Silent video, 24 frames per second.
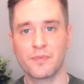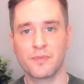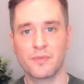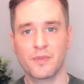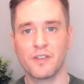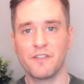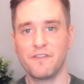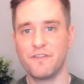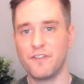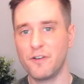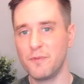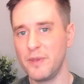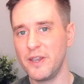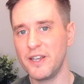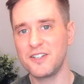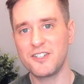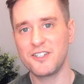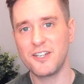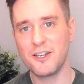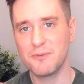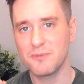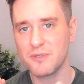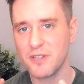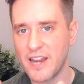For me, it
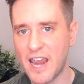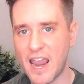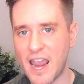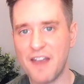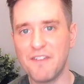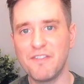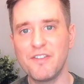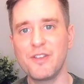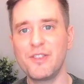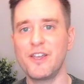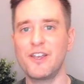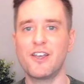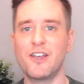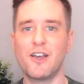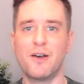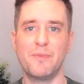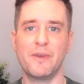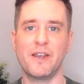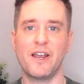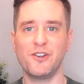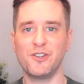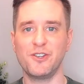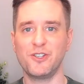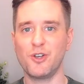seems like everything
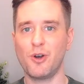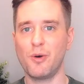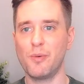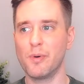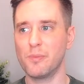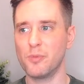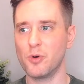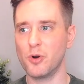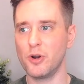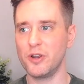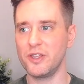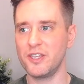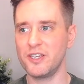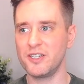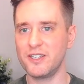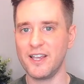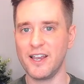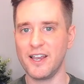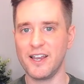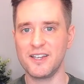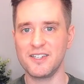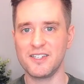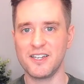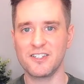coming out of Tobermory these
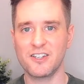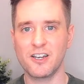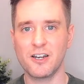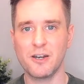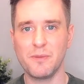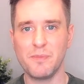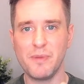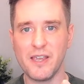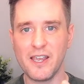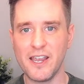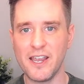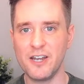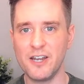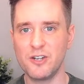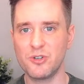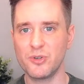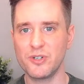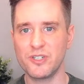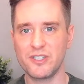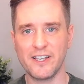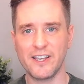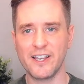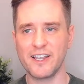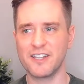days is going to be
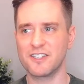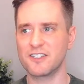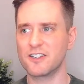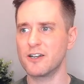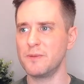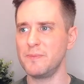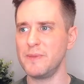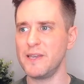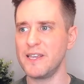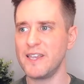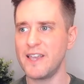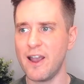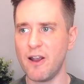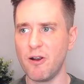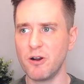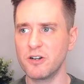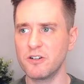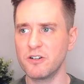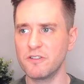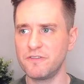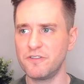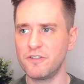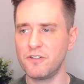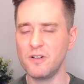interesting, it's going to be
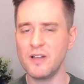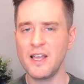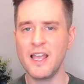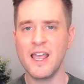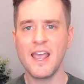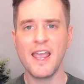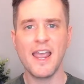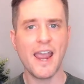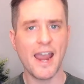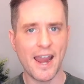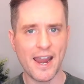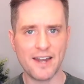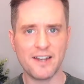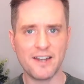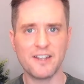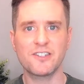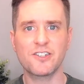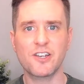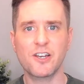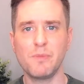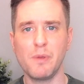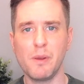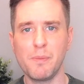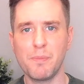characterful, and it's
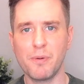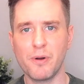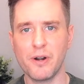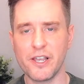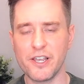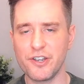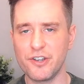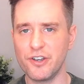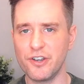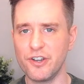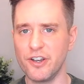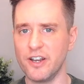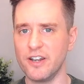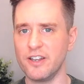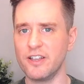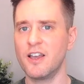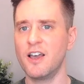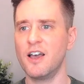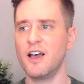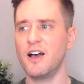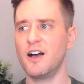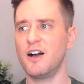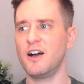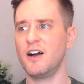going to be pretty good.
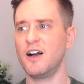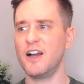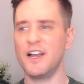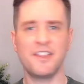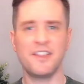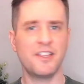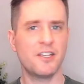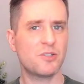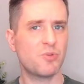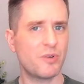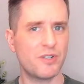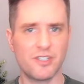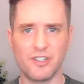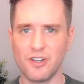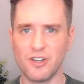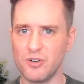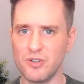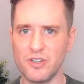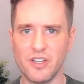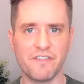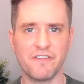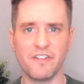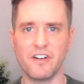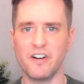Uh, and this one's no
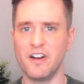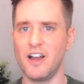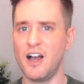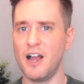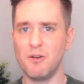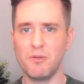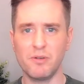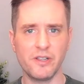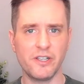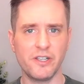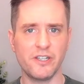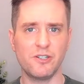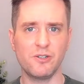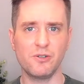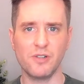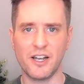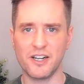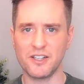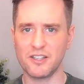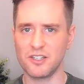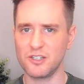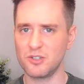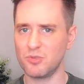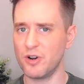different. I really do
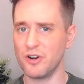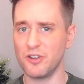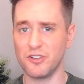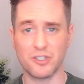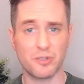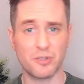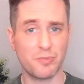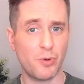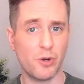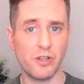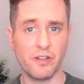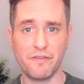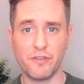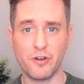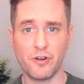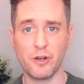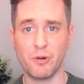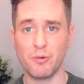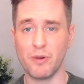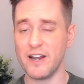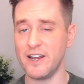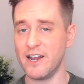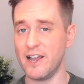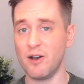like this one. I'll spoil it for you
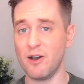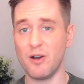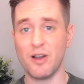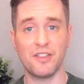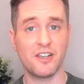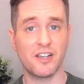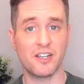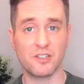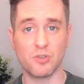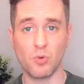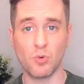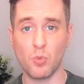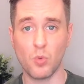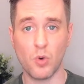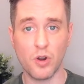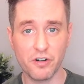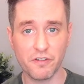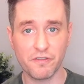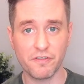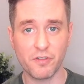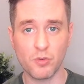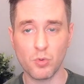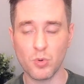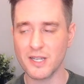right now. I think it's a
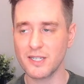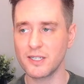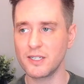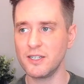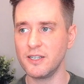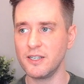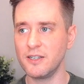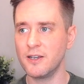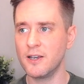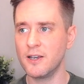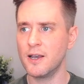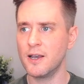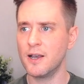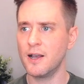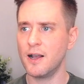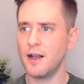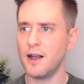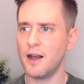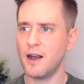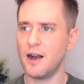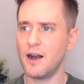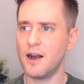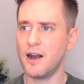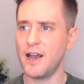wonderful whiskey.
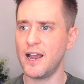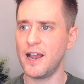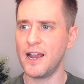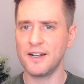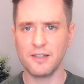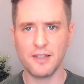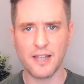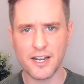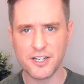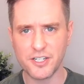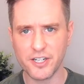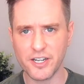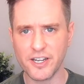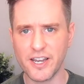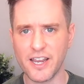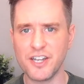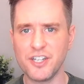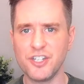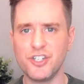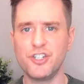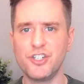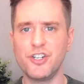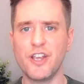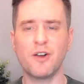Uh, and Ledaig
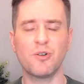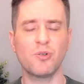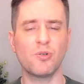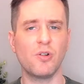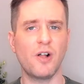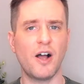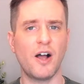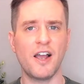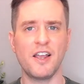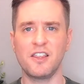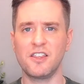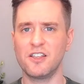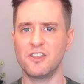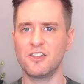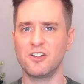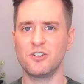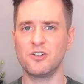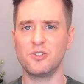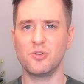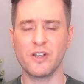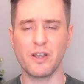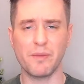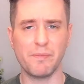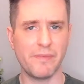in general, I think they're
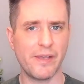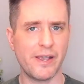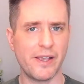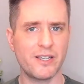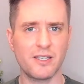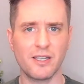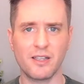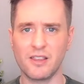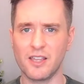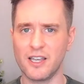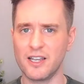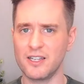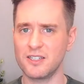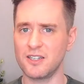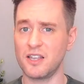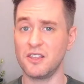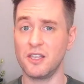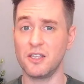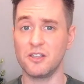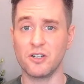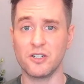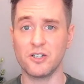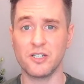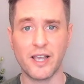doing amazing things. I
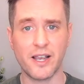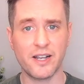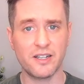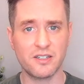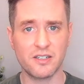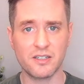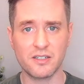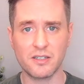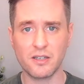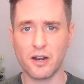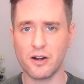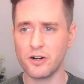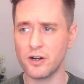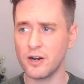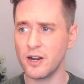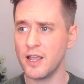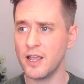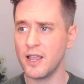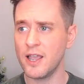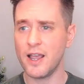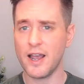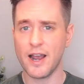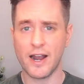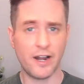think their 10's a stunner,
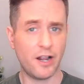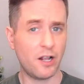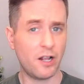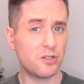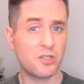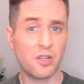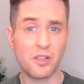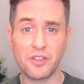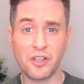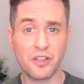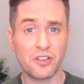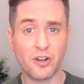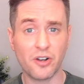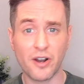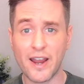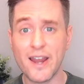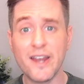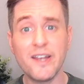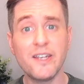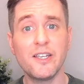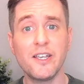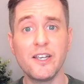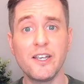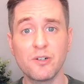and I also think their
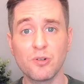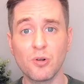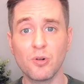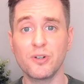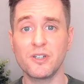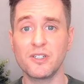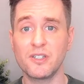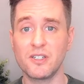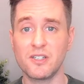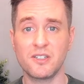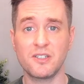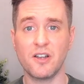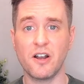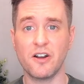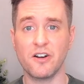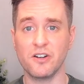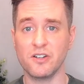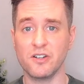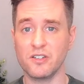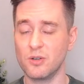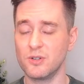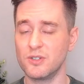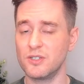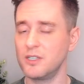18-year-old is a stunner.
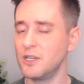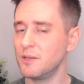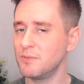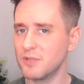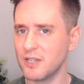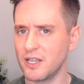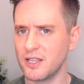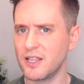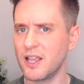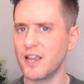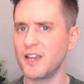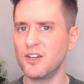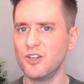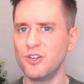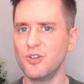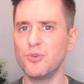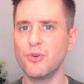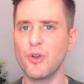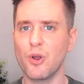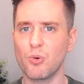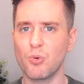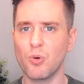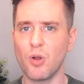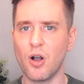So it seems like they can do
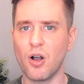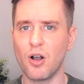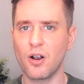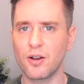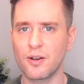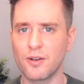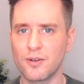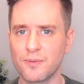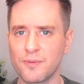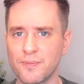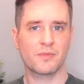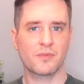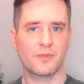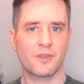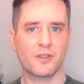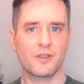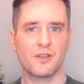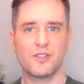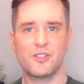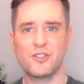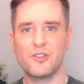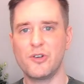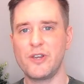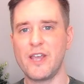no wrong.
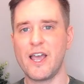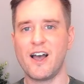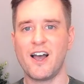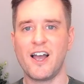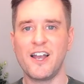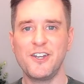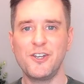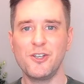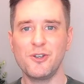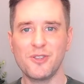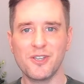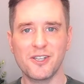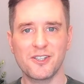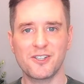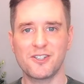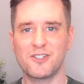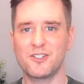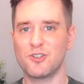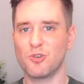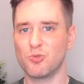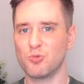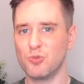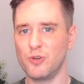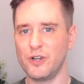So yeah, I do think this
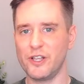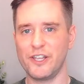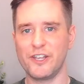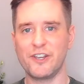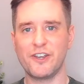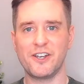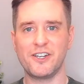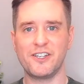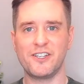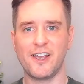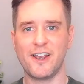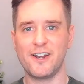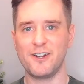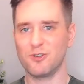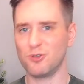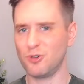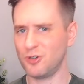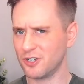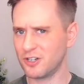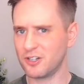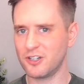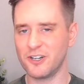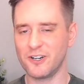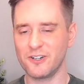is a really good
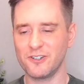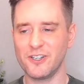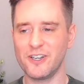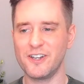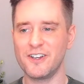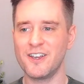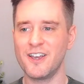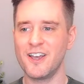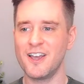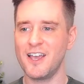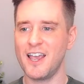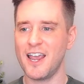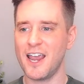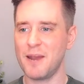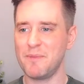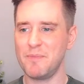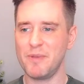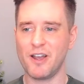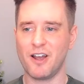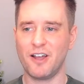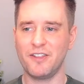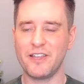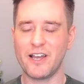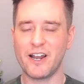10-year-old, clearly. And
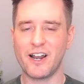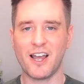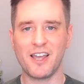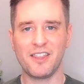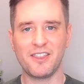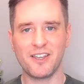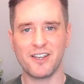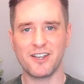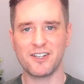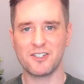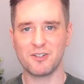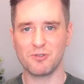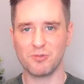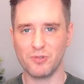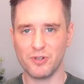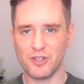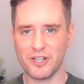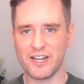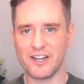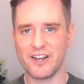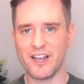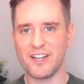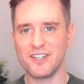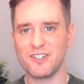beyond that, I think it's a
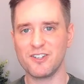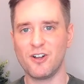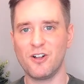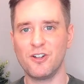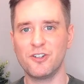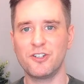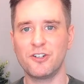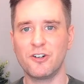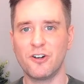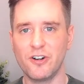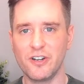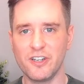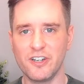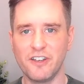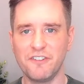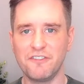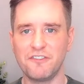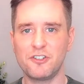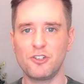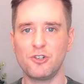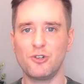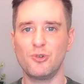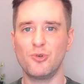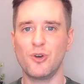really nice alternative
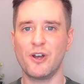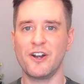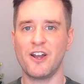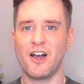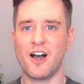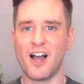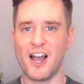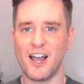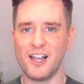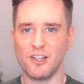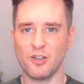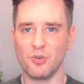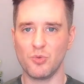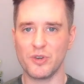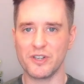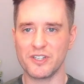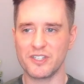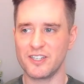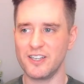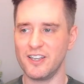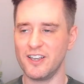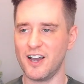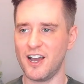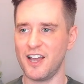to an Islay
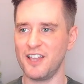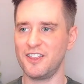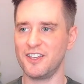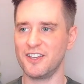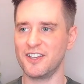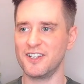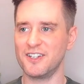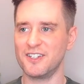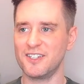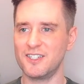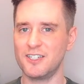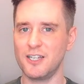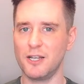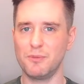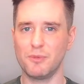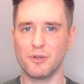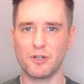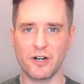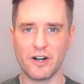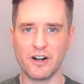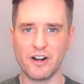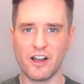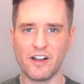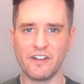whiskey. I think it's
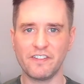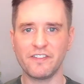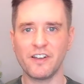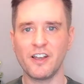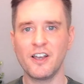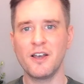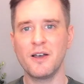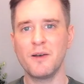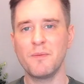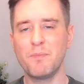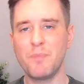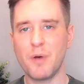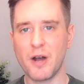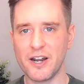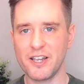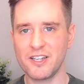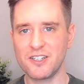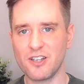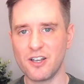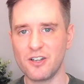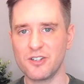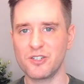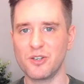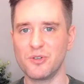similar enough, but it's
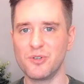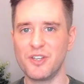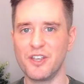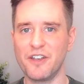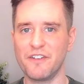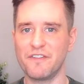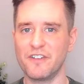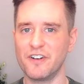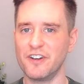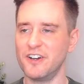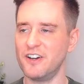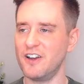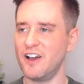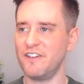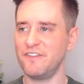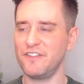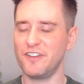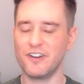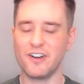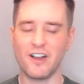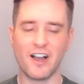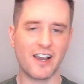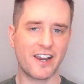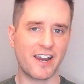also different enough.
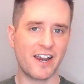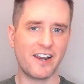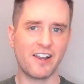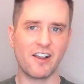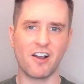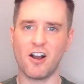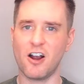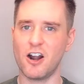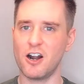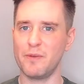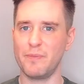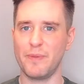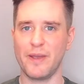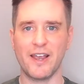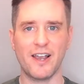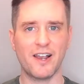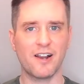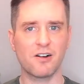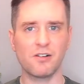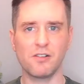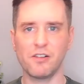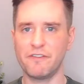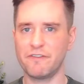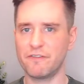You're not getting Ardbeg
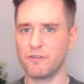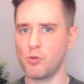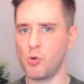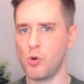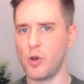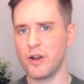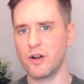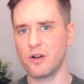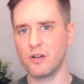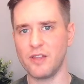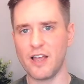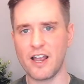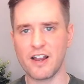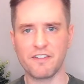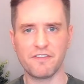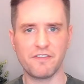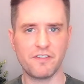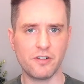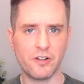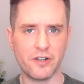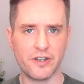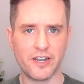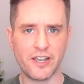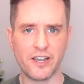or Laphroaig or
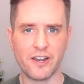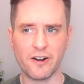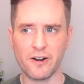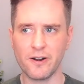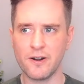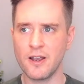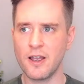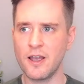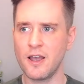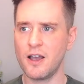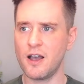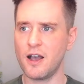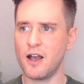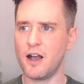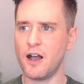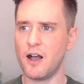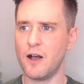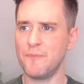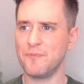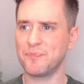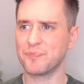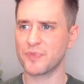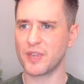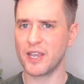Lagavulin here.
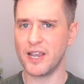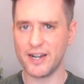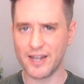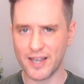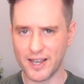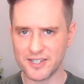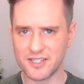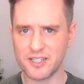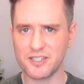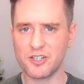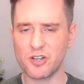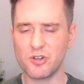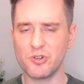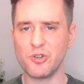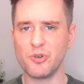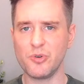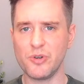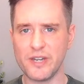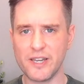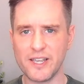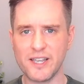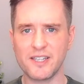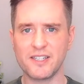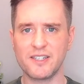Um, it has its own
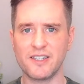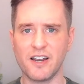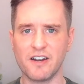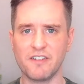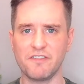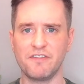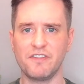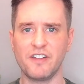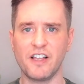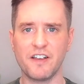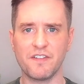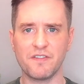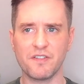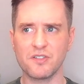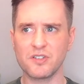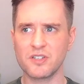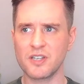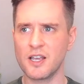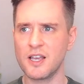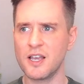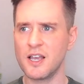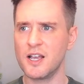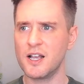unique set of flavors.